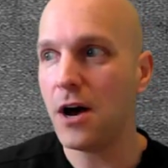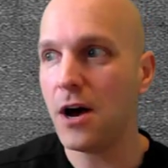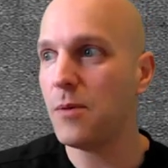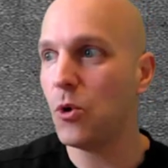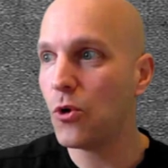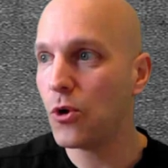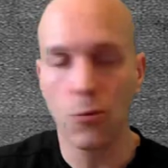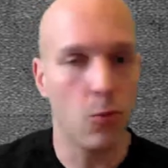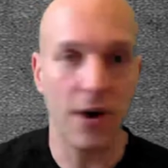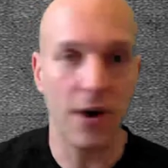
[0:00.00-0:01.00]

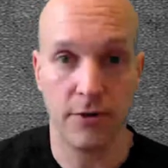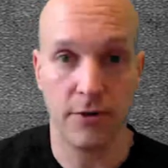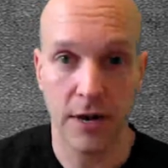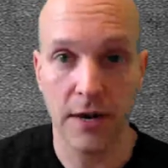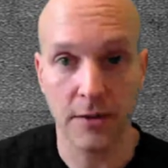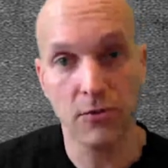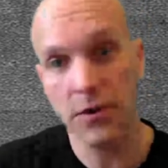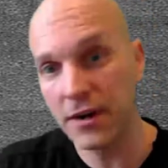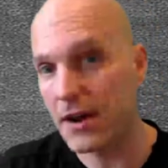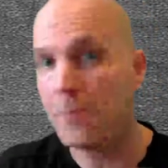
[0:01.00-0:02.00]
Or whatever.
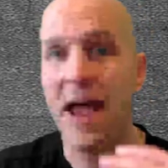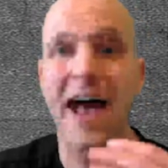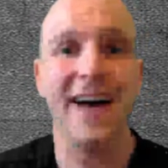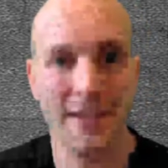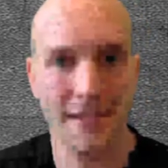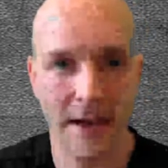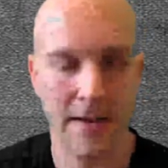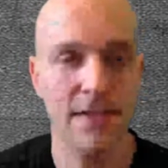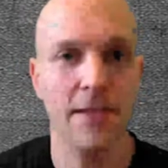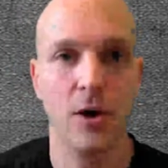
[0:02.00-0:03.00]
Granted, I'm adding
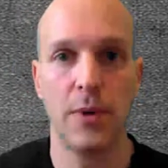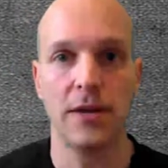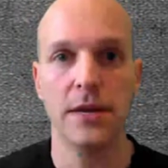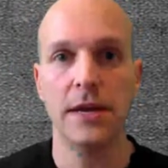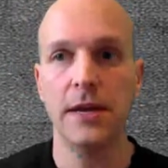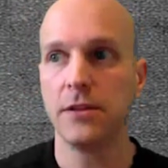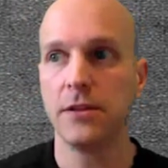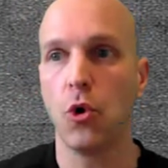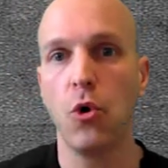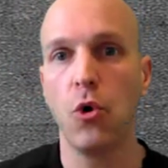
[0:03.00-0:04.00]
that in there, but
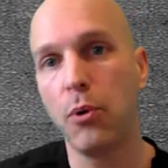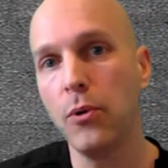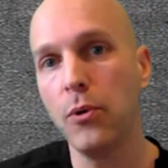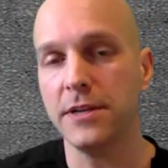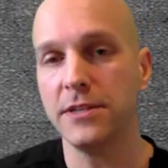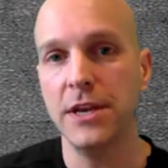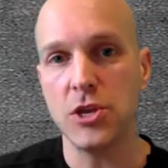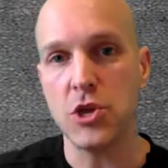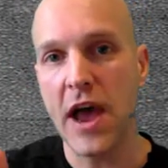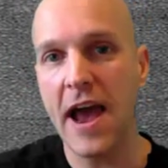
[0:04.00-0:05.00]
the whole point is
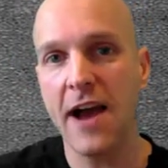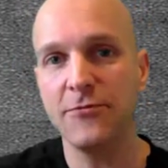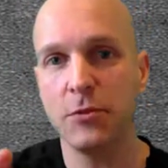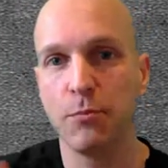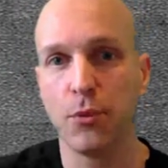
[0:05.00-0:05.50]
you have to